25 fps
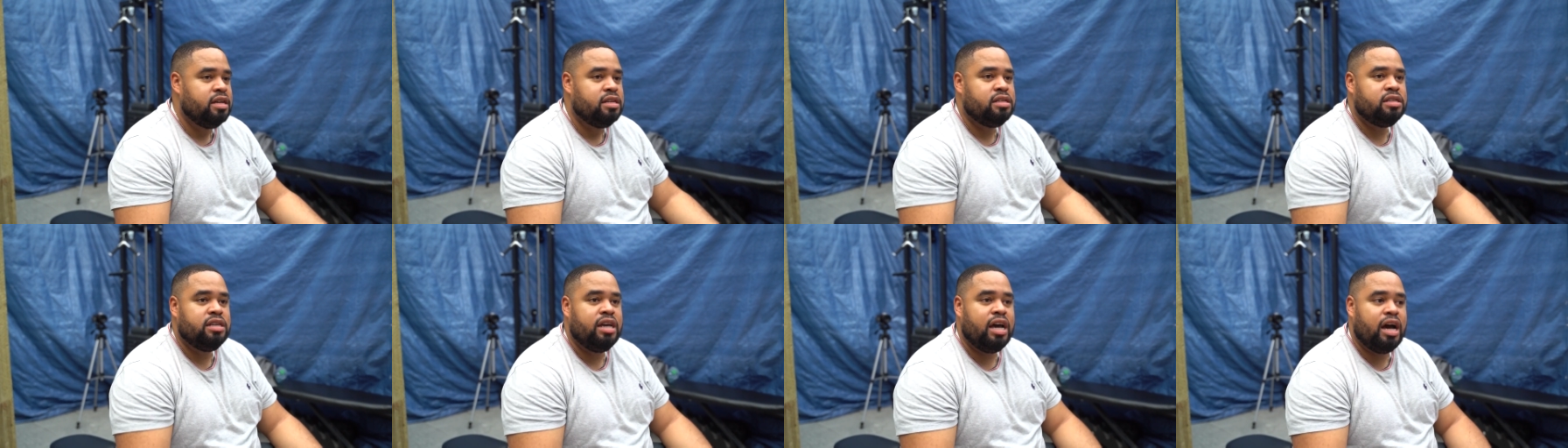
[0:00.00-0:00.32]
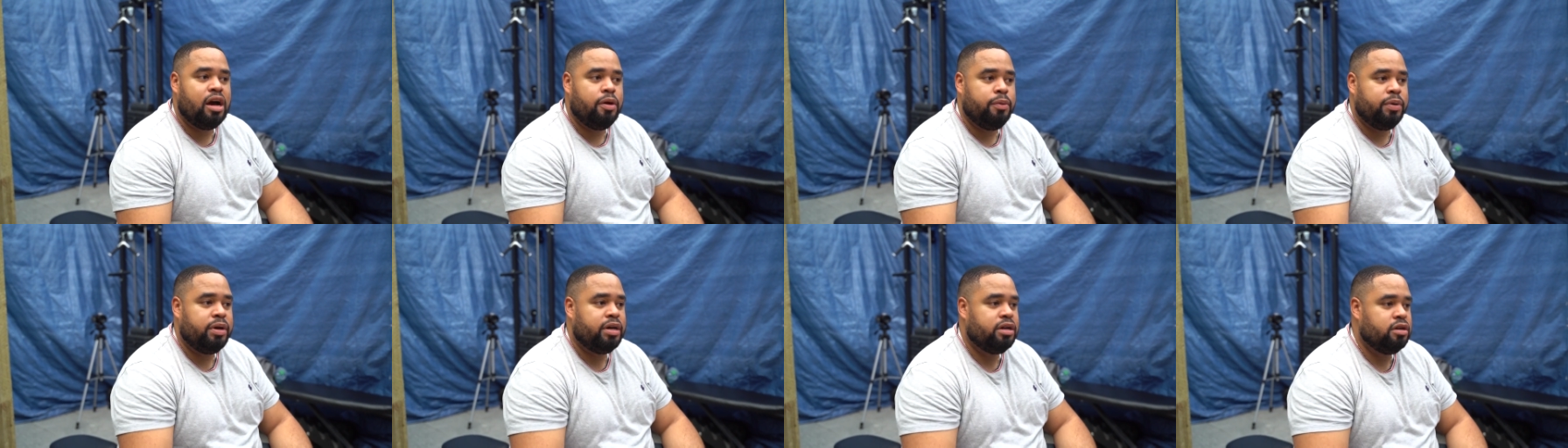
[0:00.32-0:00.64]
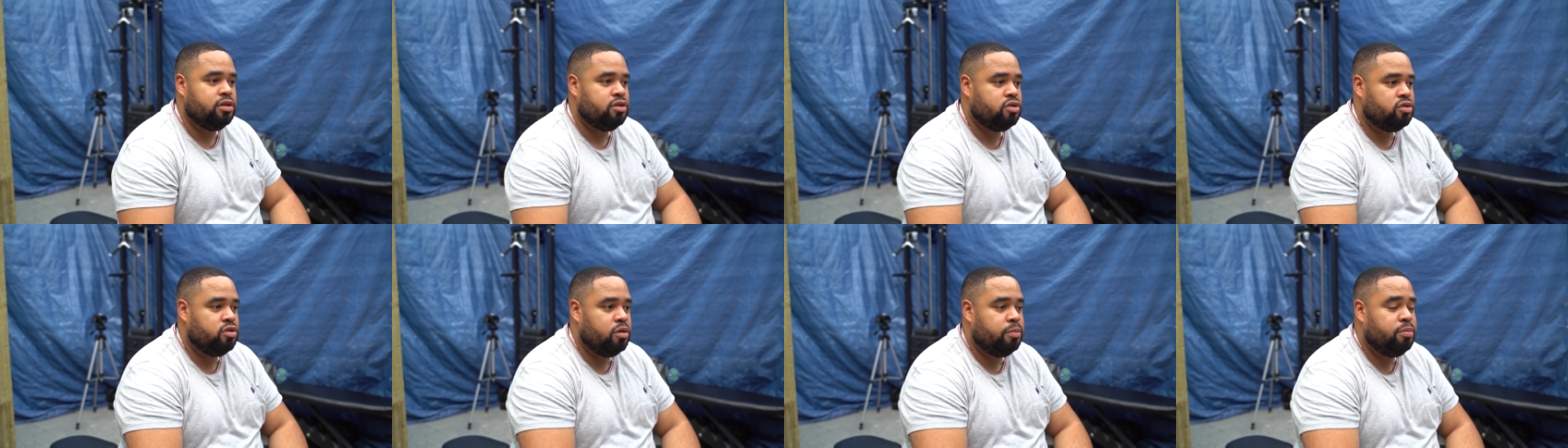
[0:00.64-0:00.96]
see how we
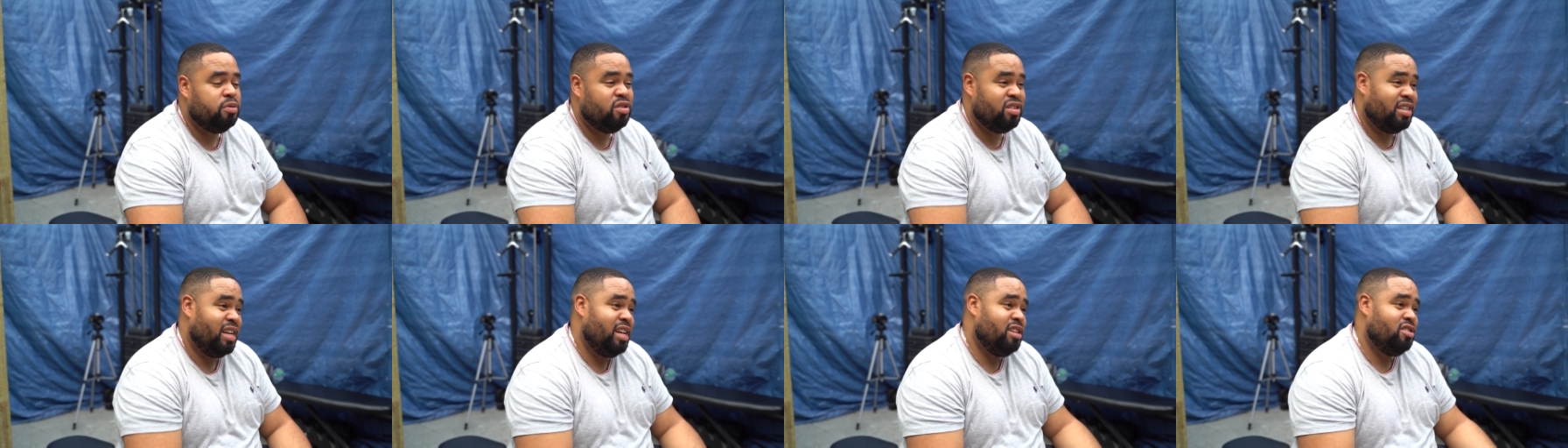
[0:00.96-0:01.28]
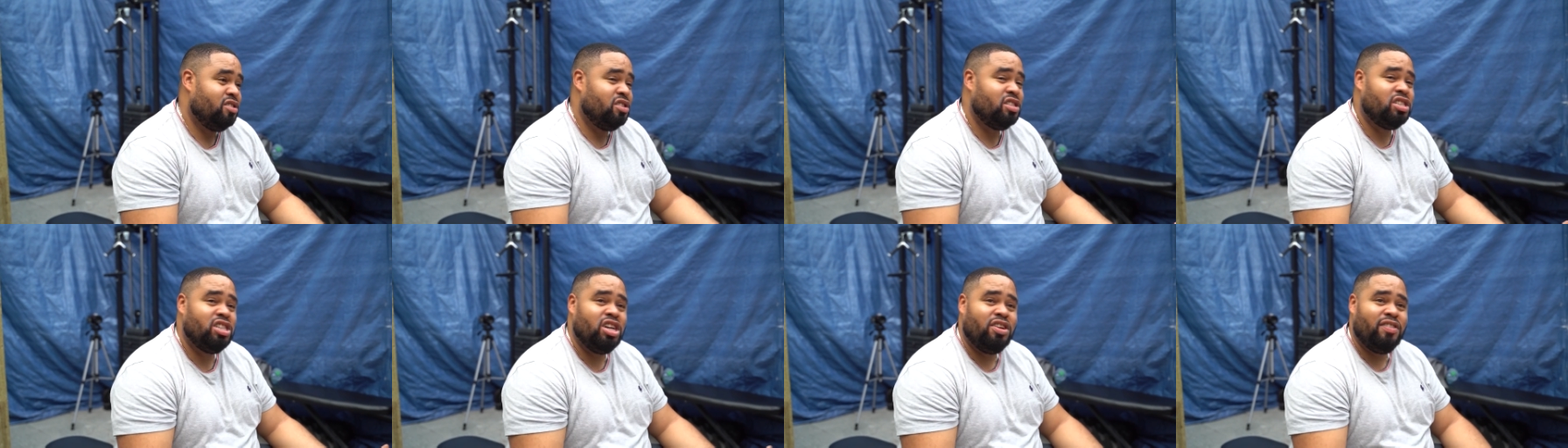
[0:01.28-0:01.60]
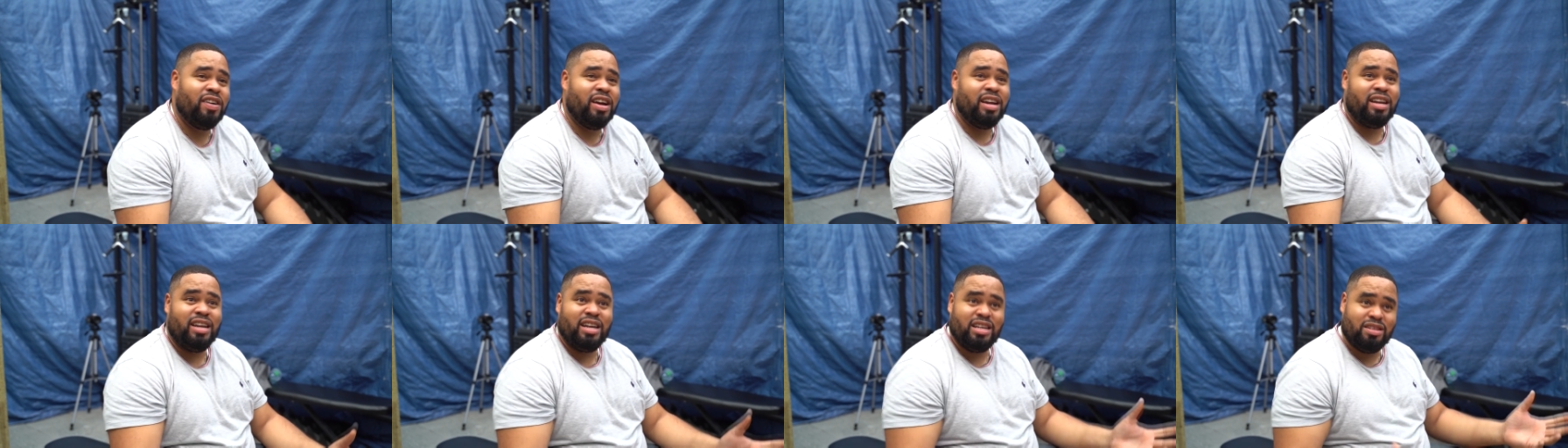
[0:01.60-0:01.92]
can support and just
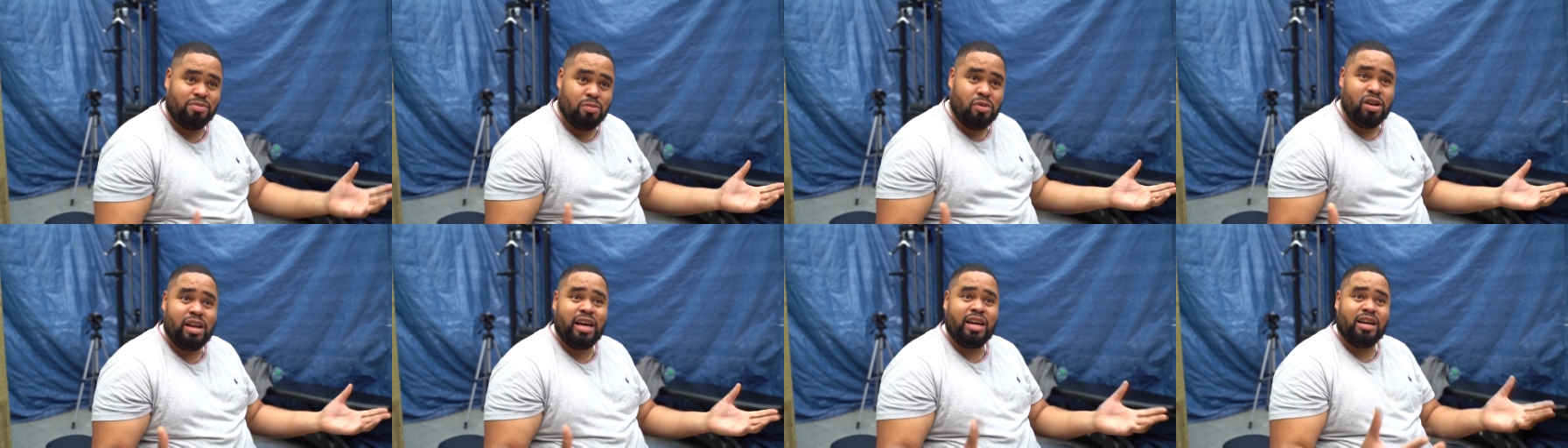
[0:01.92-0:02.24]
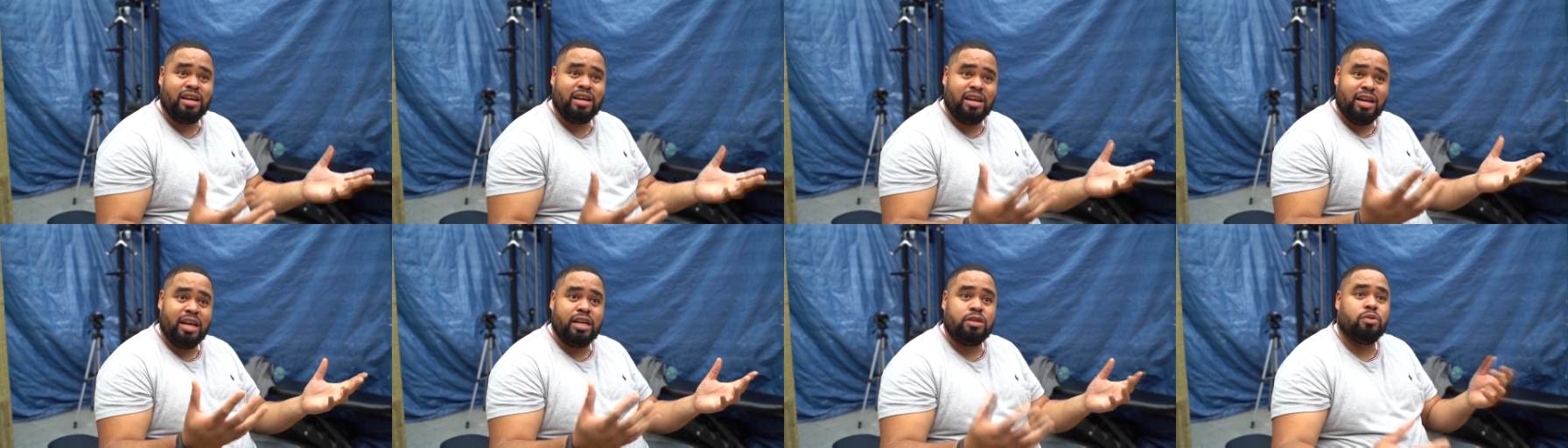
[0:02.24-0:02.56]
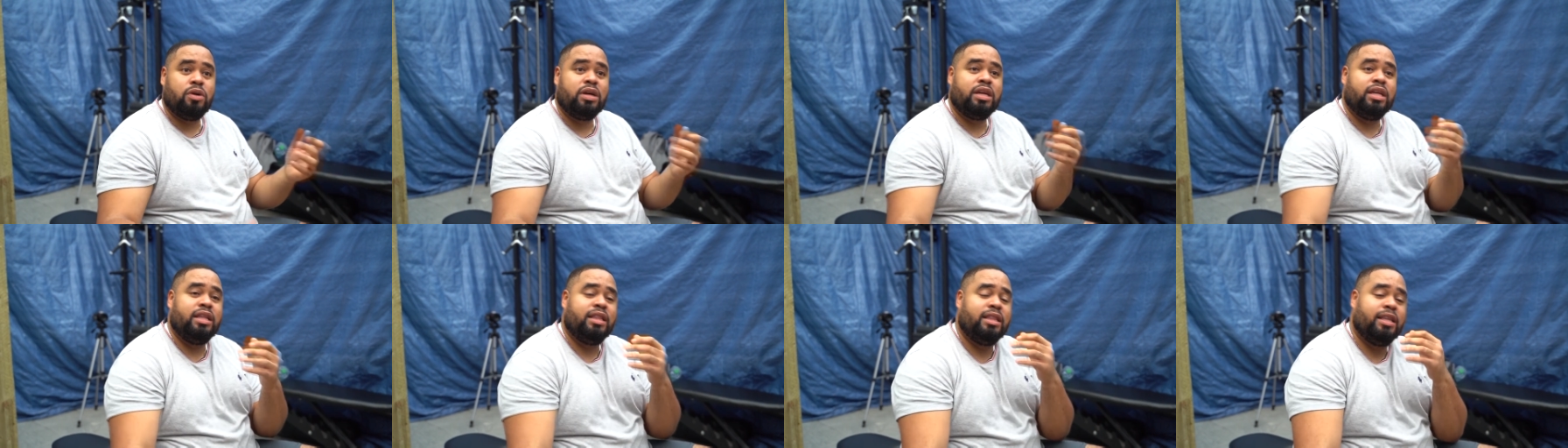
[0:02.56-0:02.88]
share ideas. More like a
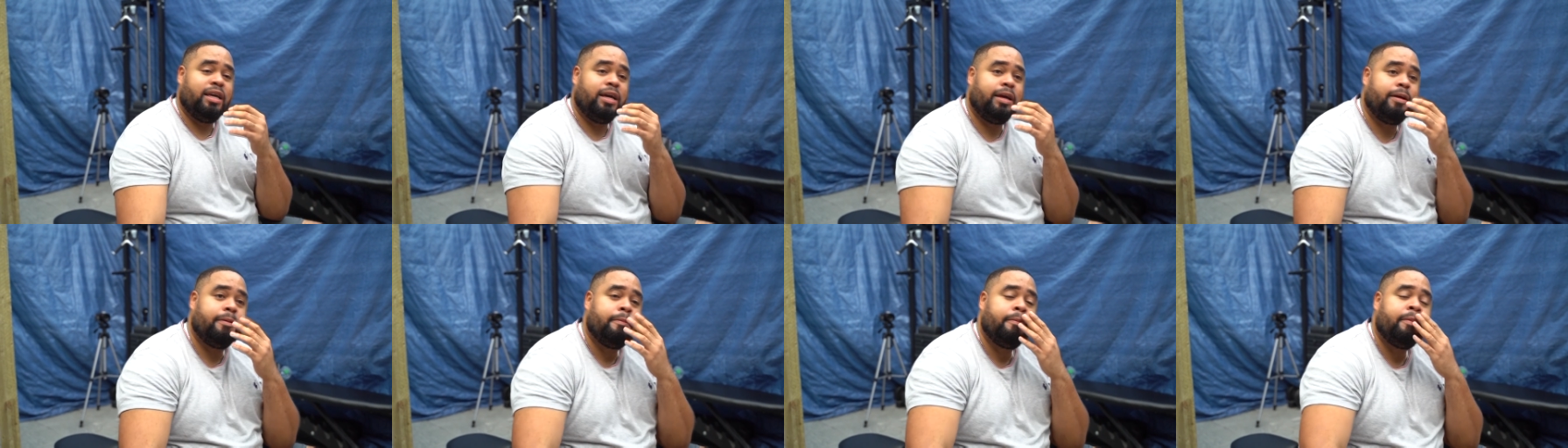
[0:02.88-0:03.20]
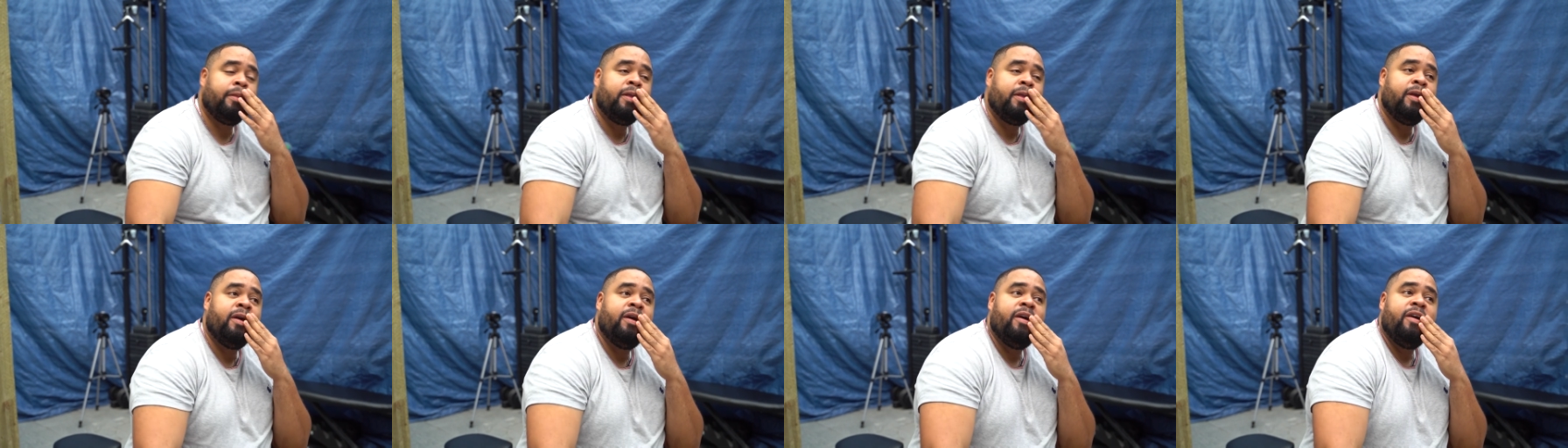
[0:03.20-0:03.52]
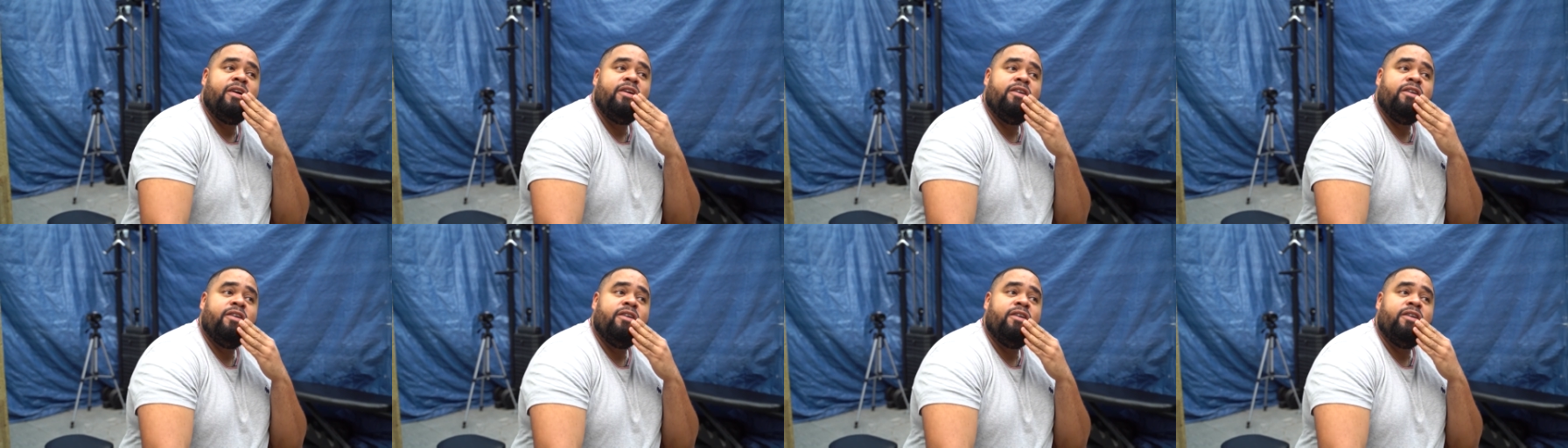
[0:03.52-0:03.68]
networking thing. Yeah.